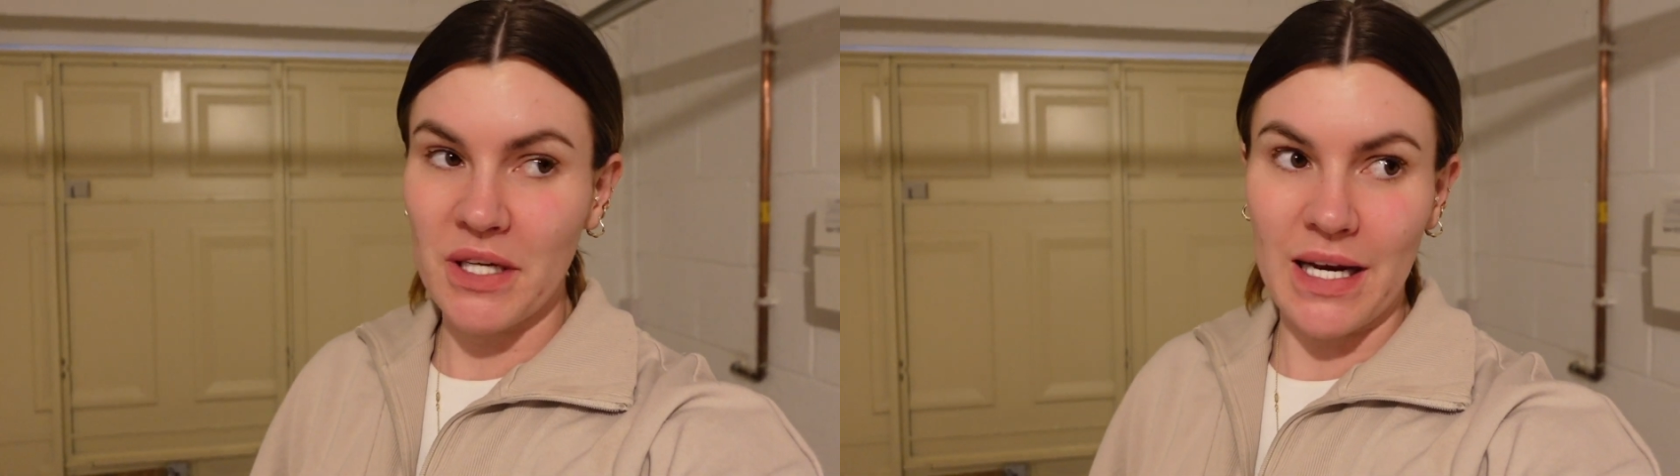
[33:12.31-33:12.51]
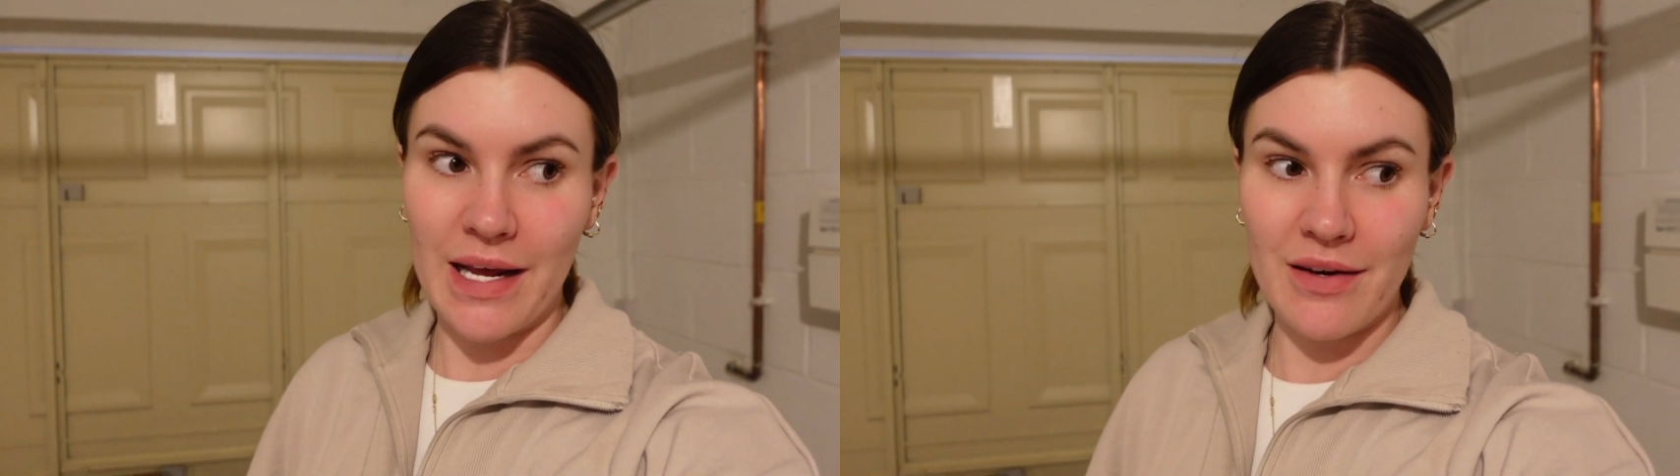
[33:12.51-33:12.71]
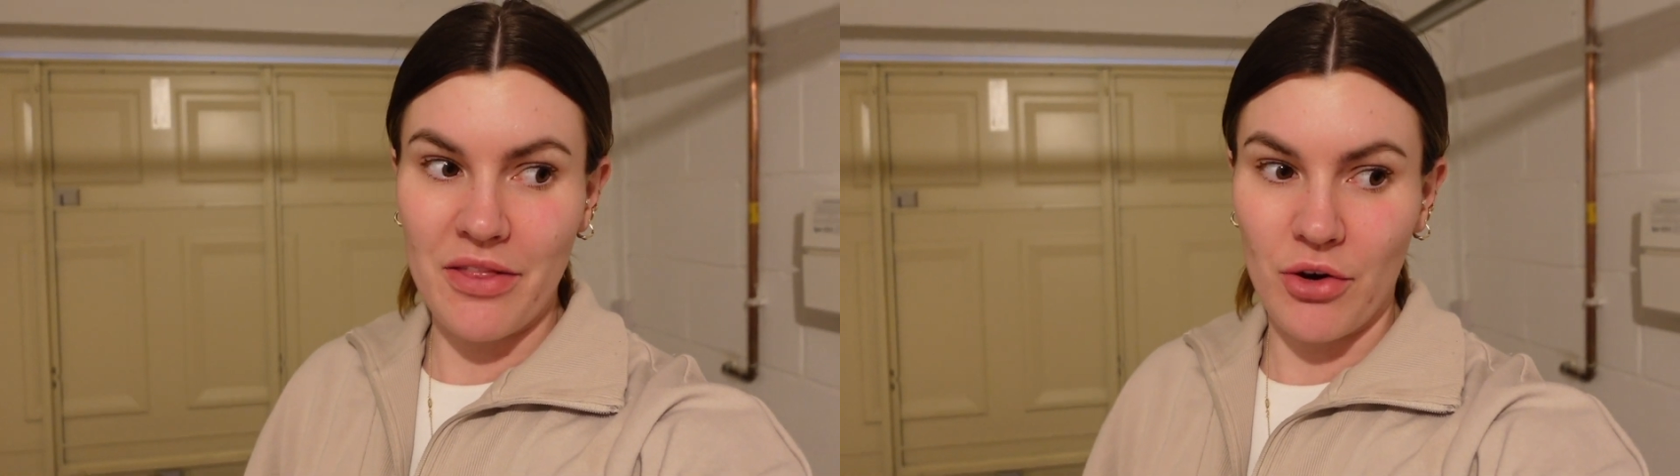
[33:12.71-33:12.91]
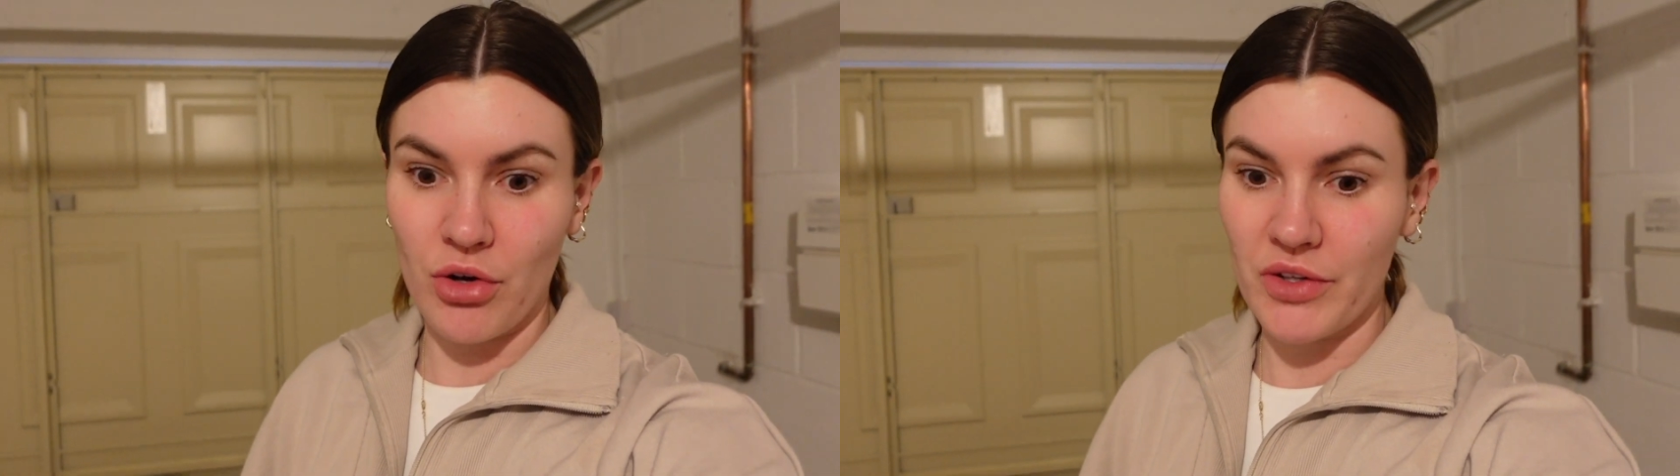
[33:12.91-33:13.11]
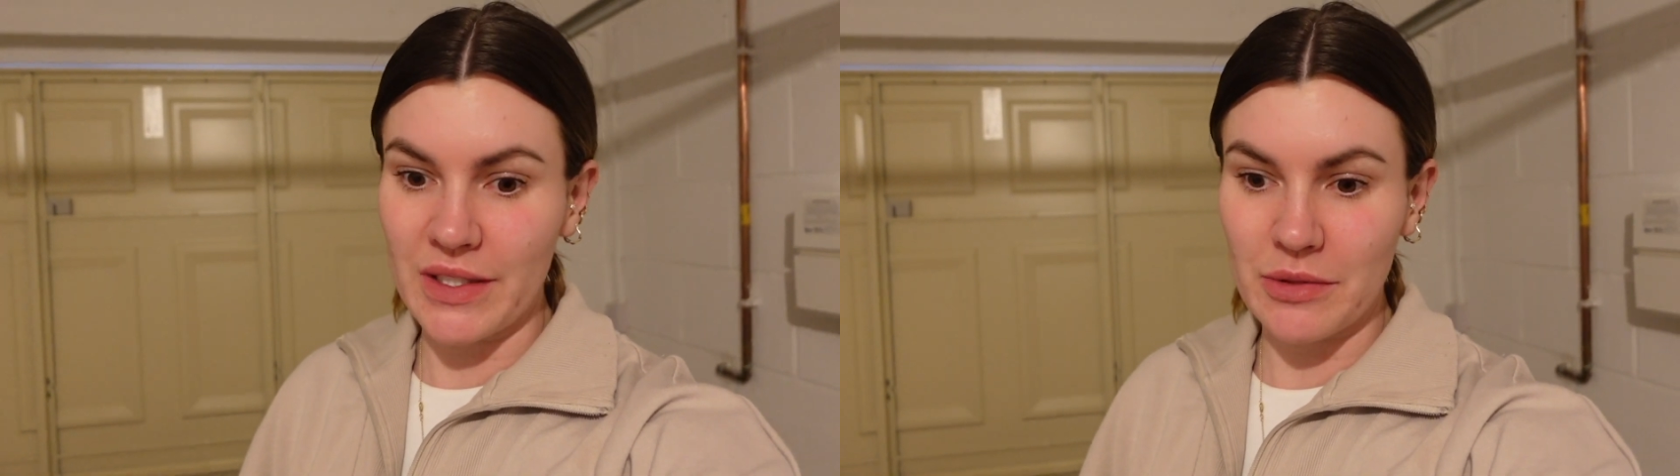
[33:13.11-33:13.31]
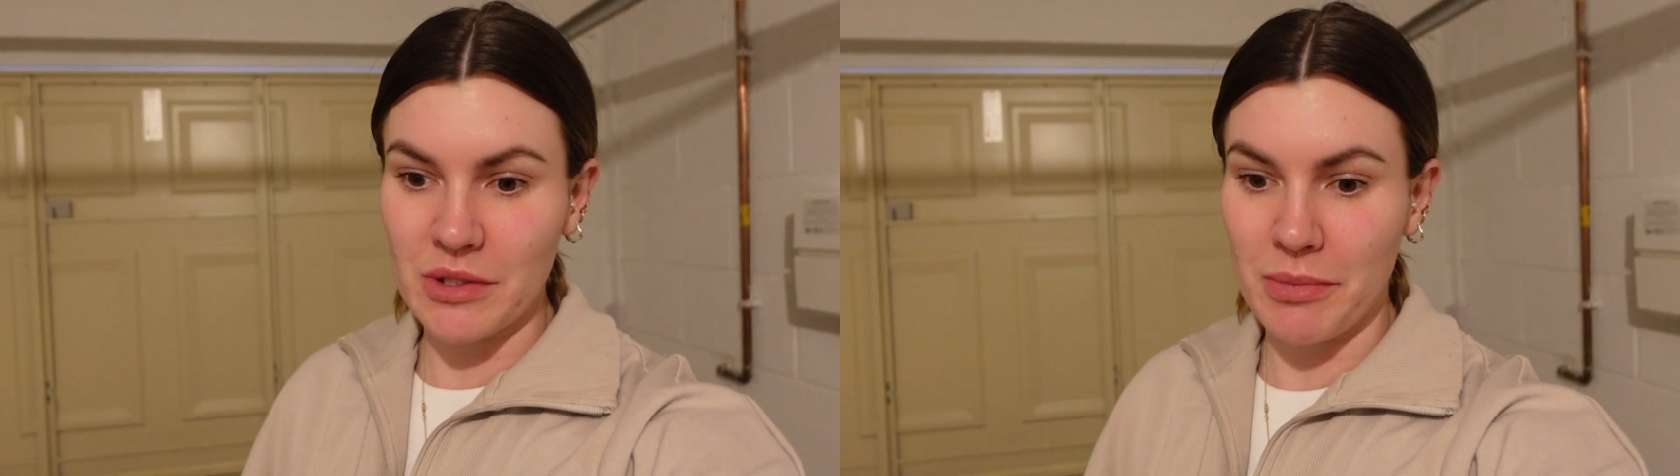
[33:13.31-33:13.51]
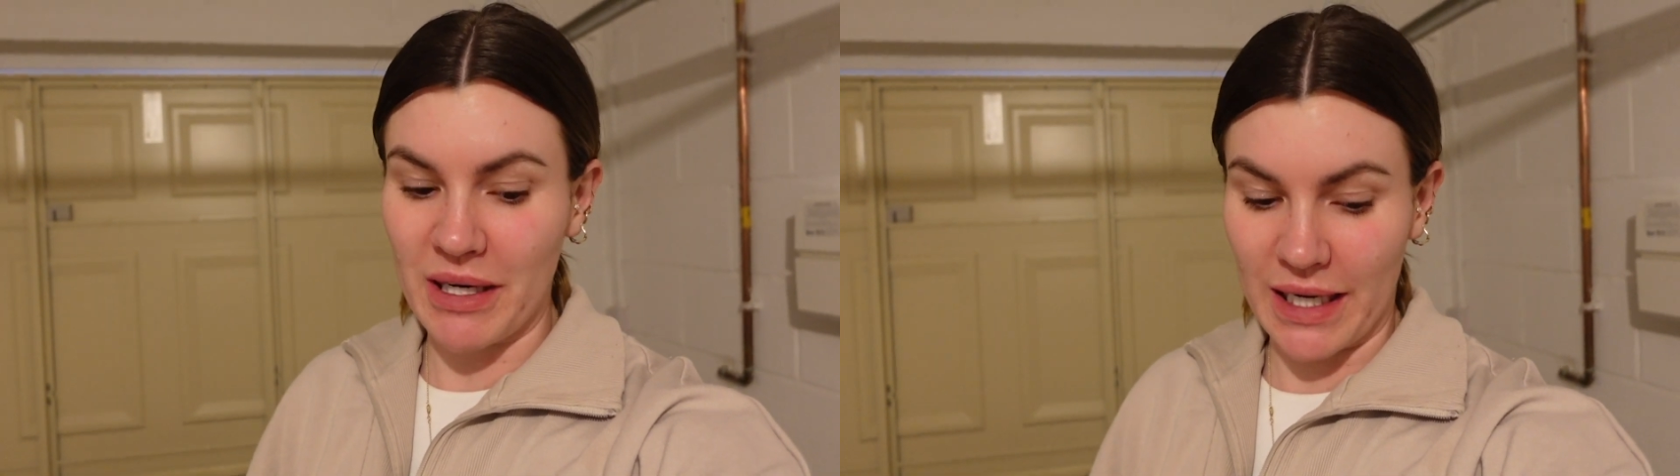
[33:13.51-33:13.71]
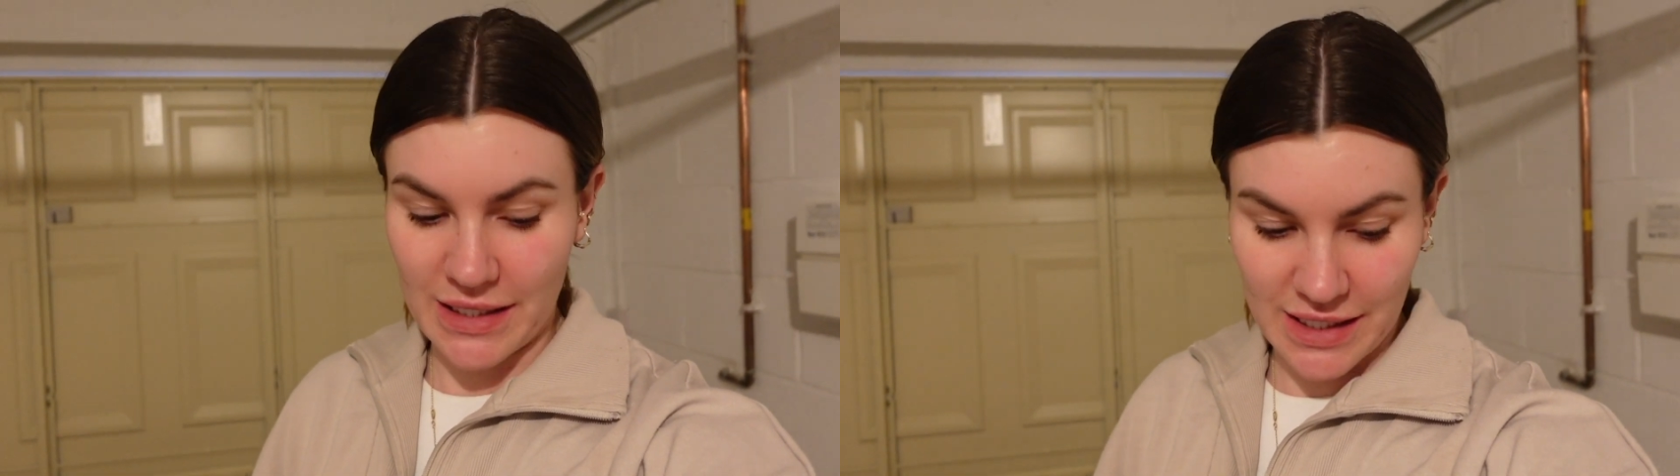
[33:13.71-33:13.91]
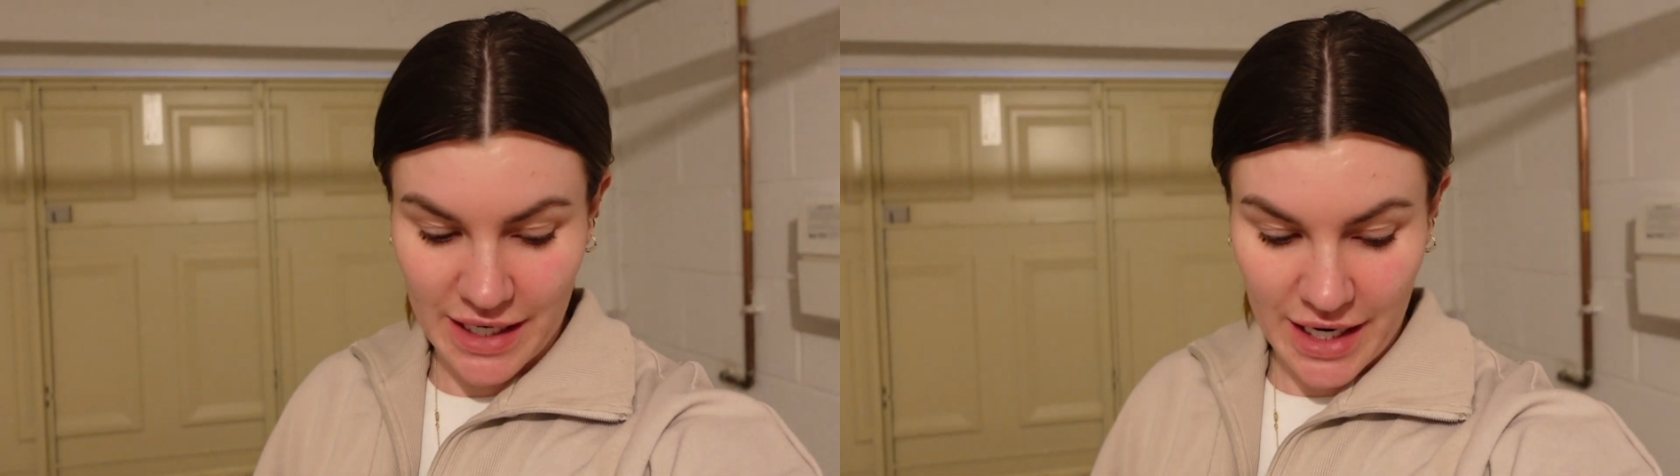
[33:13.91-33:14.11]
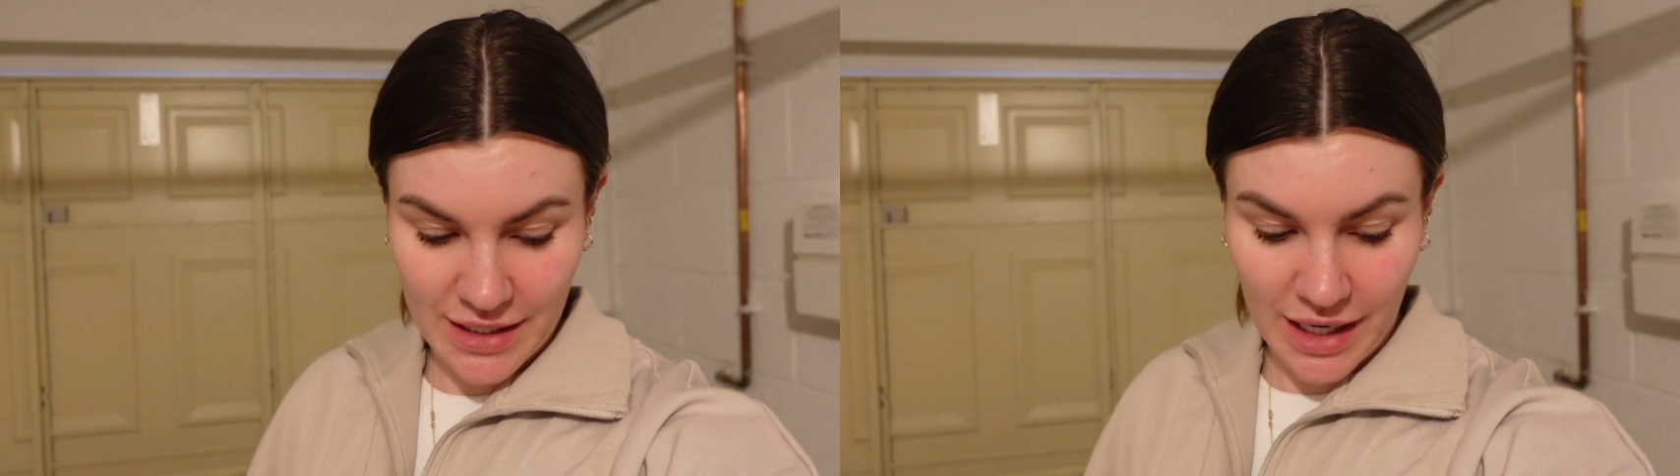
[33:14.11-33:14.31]
Glenn thought that this was a bad idea
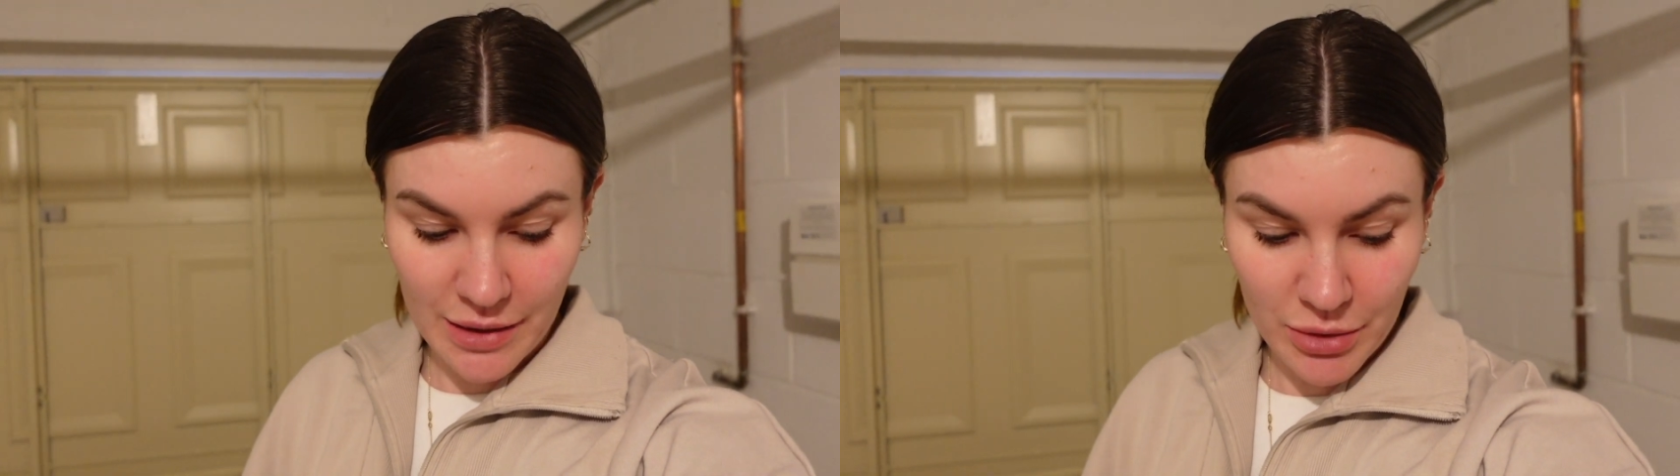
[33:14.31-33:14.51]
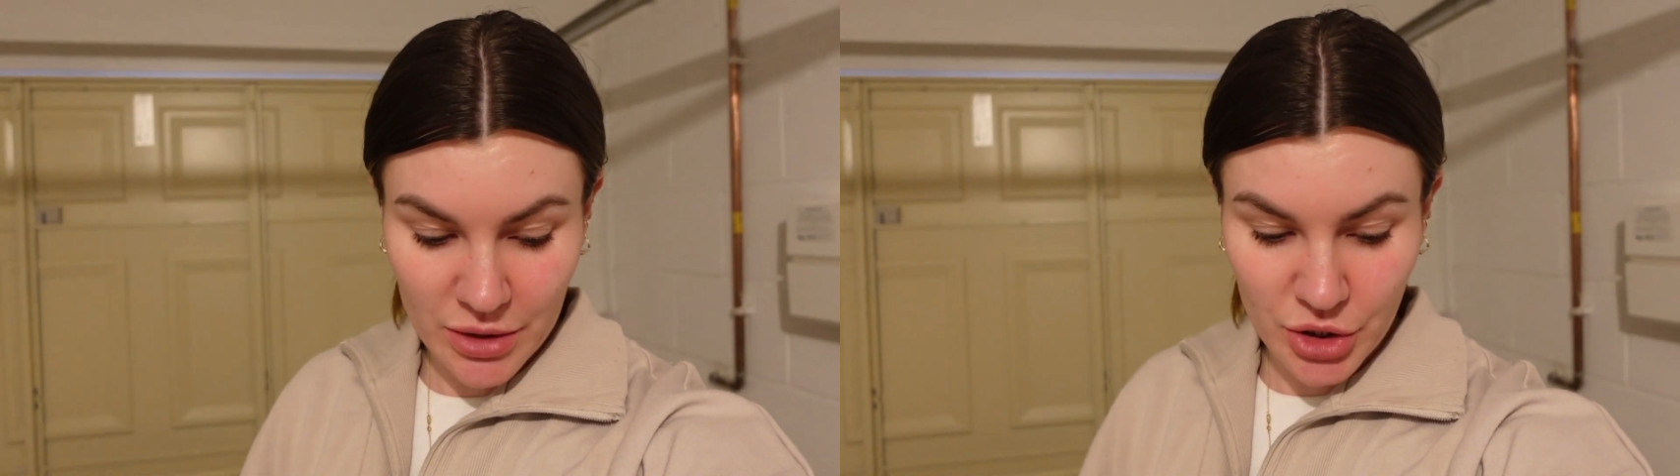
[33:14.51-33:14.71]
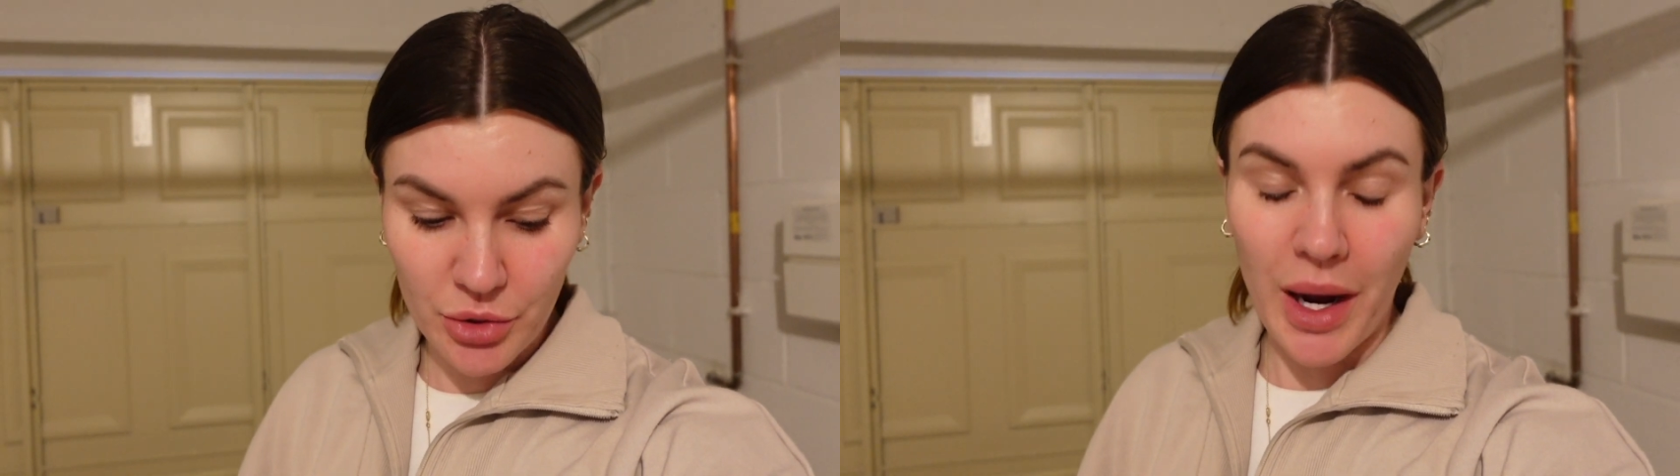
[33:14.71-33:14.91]
and I will do